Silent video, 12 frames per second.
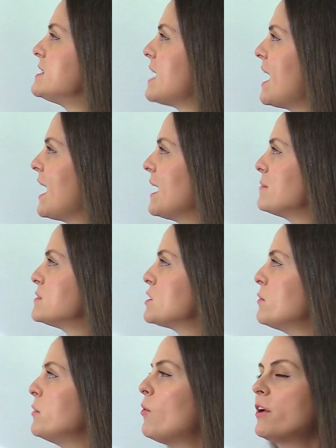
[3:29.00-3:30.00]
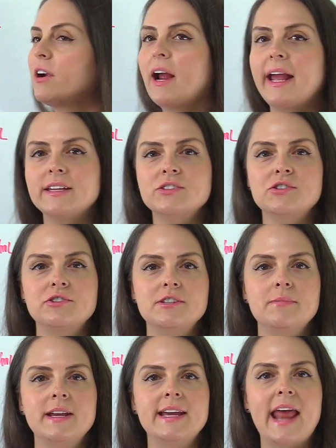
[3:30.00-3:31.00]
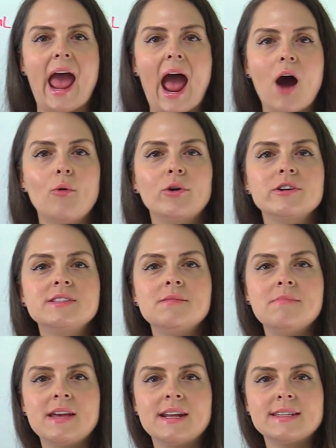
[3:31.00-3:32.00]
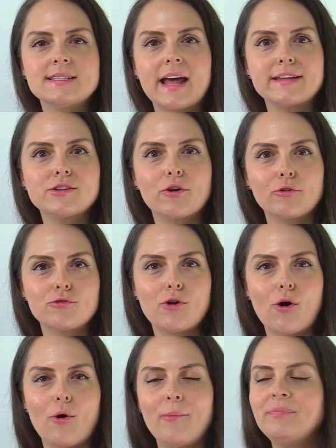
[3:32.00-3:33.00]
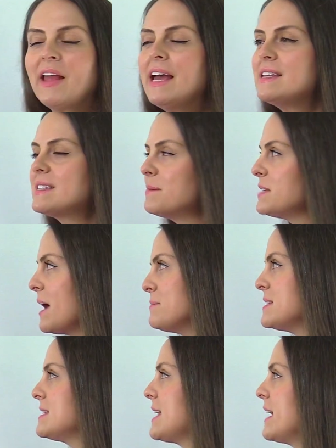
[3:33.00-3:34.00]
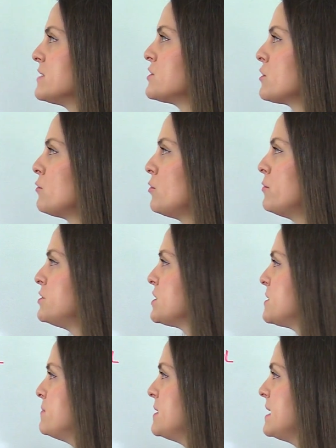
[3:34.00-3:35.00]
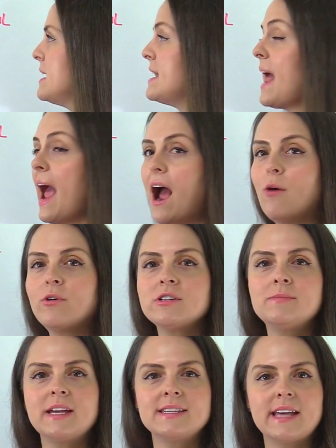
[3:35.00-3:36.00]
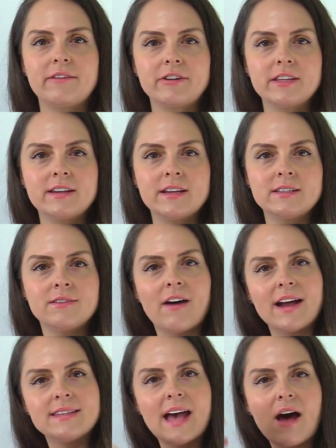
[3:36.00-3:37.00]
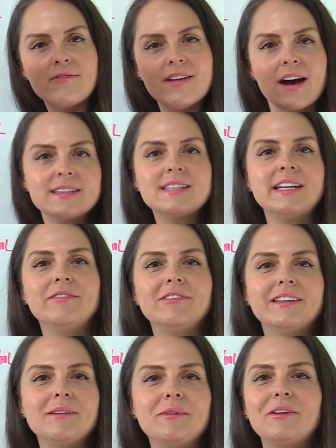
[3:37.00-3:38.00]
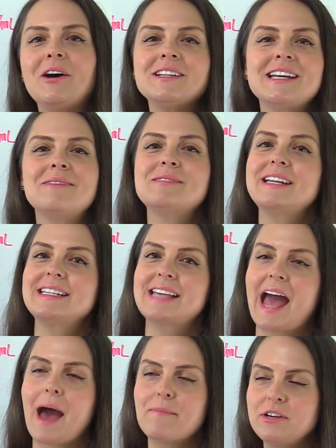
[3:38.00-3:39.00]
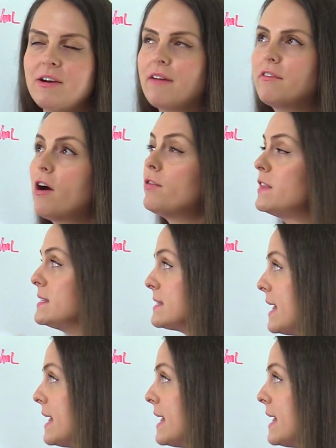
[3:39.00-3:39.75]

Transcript: time. So we want our answer to be in hours and minutes. That's our goal. Sometimes this answer will just be in hours because everything divides out nice and evenly, but a lot of times that doesn't happen. You have these